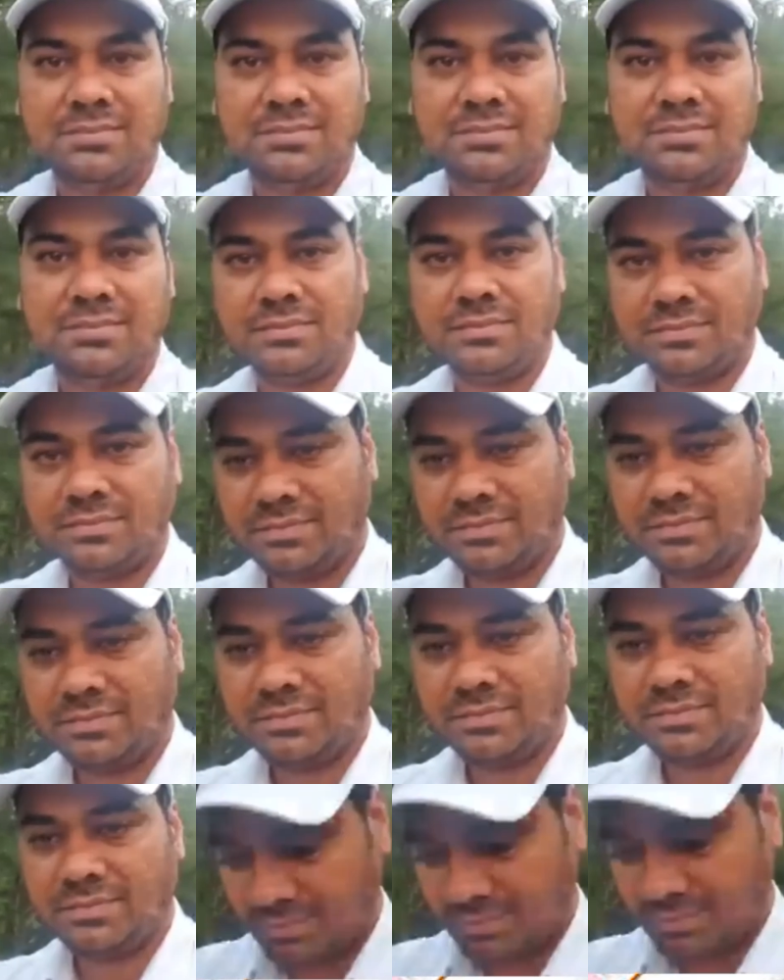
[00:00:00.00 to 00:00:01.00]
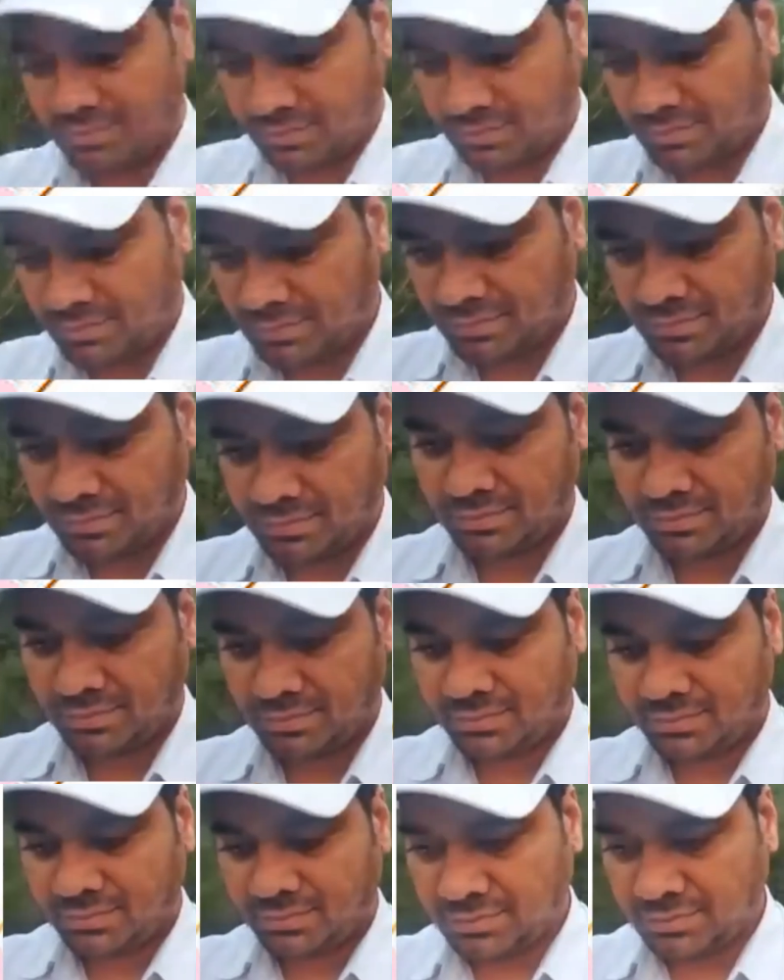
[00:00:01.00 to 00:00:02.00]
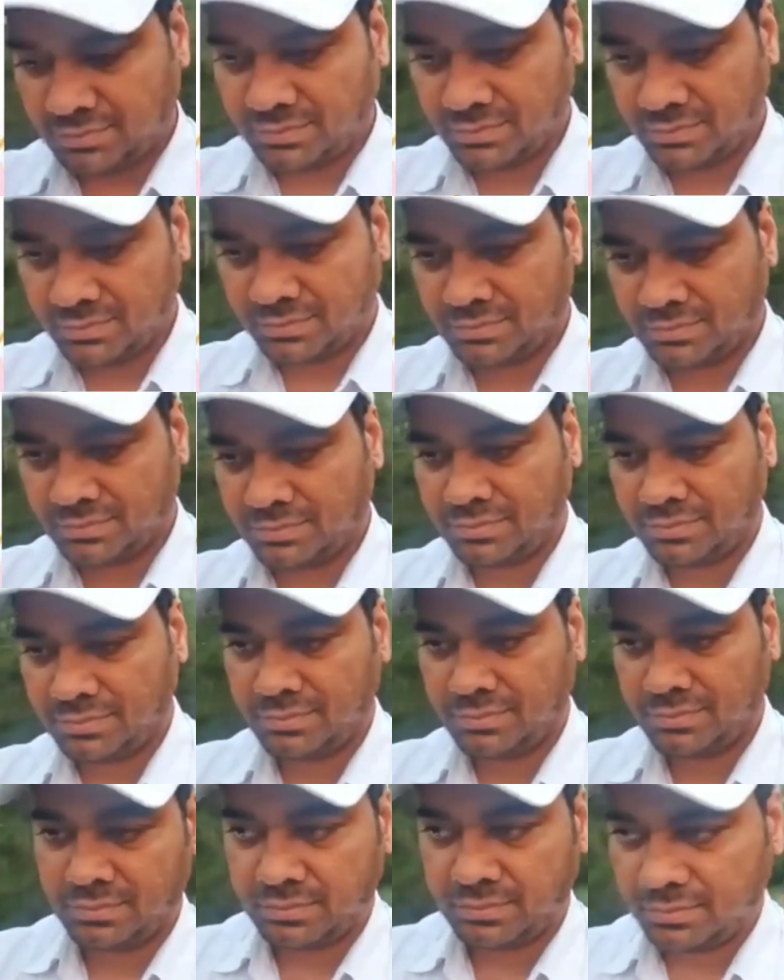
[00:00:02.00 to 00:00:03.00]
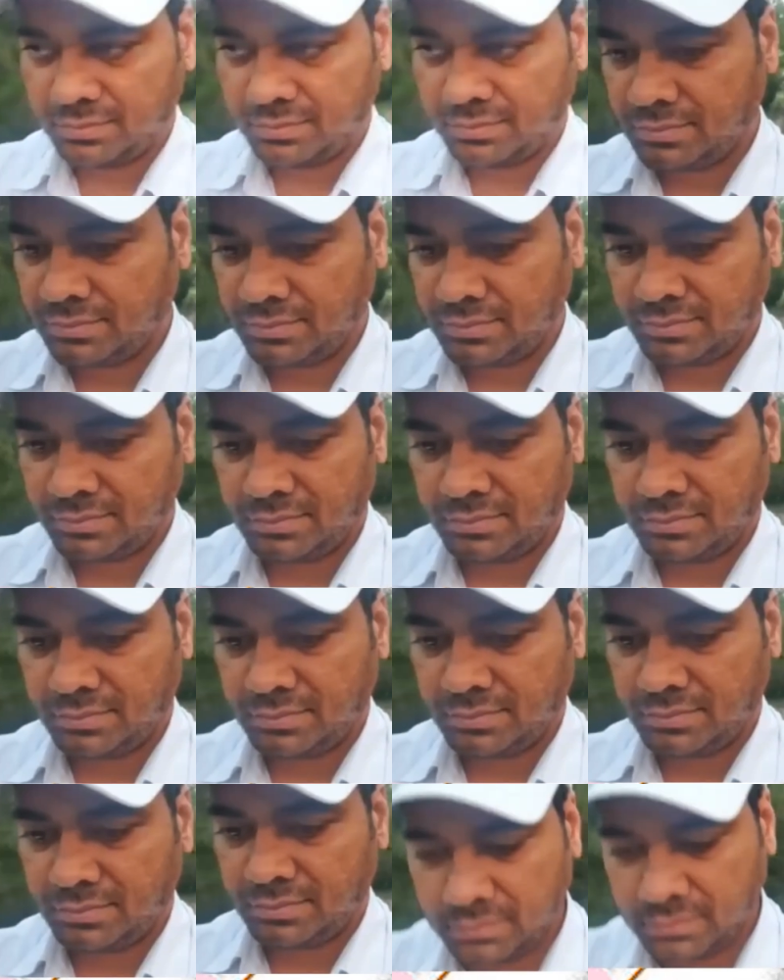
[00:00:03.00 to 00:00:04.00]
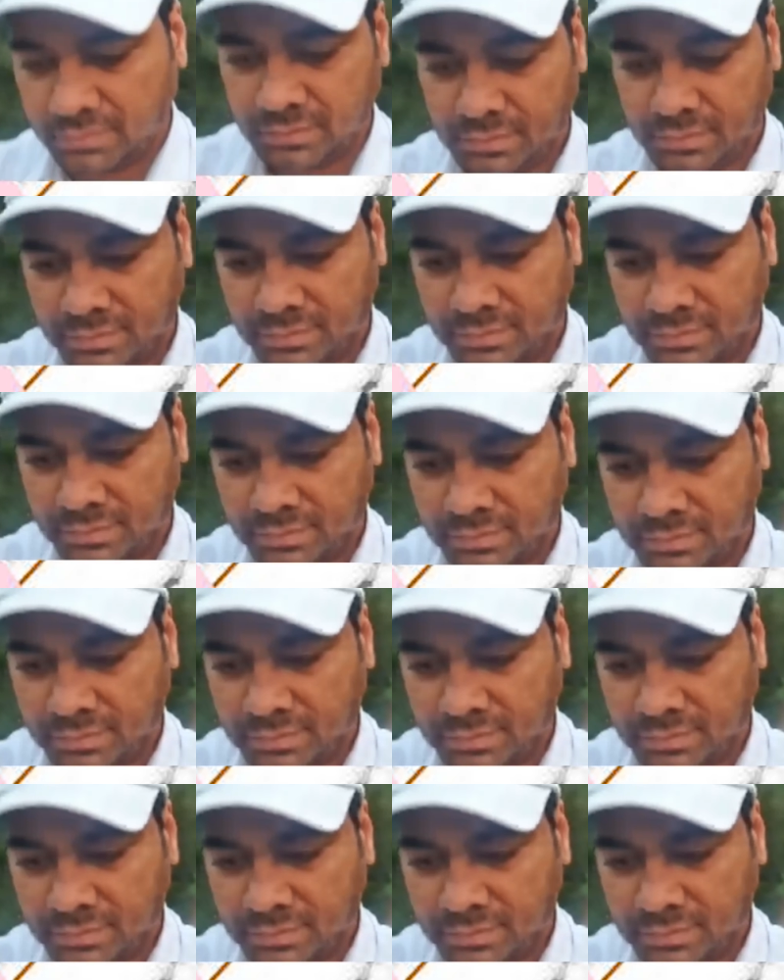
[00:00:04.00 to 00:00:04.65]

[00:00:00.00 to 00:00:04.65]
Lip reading: No words are spoken by the person on screen.